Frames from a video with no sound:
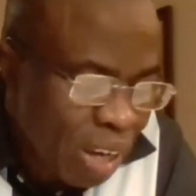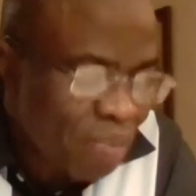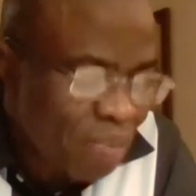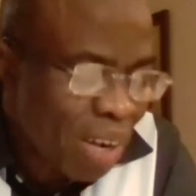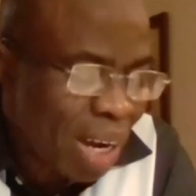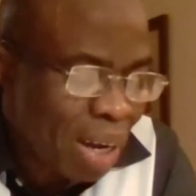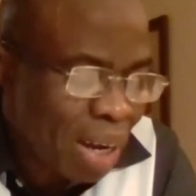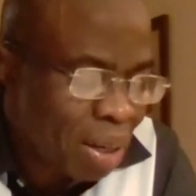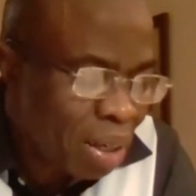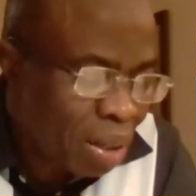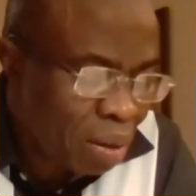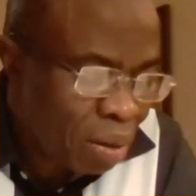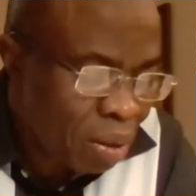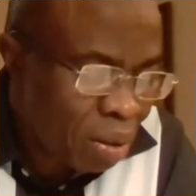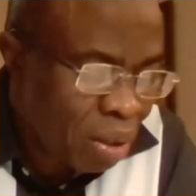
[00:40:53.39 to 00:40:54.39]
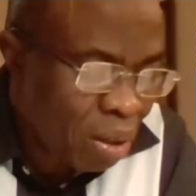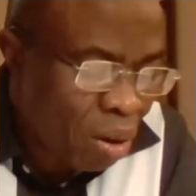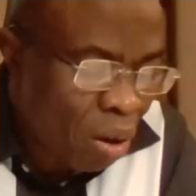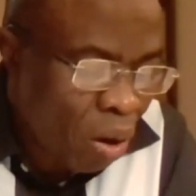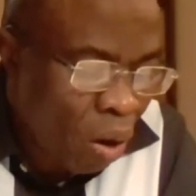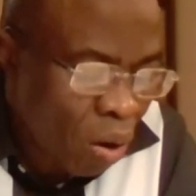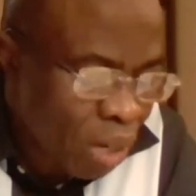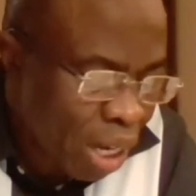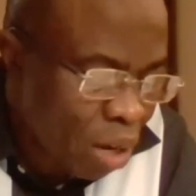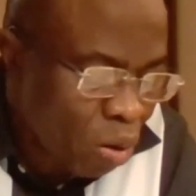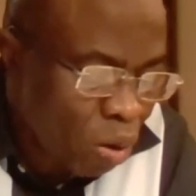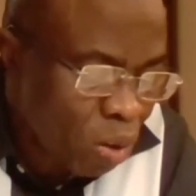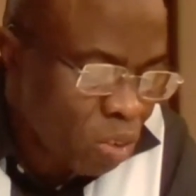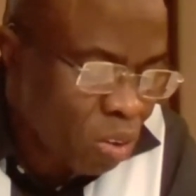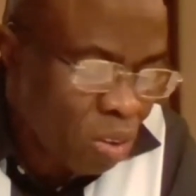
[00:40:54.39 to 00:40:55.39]
never
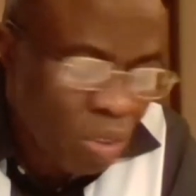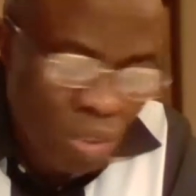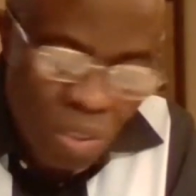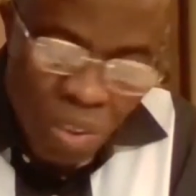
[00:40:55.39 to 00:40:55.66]
undergo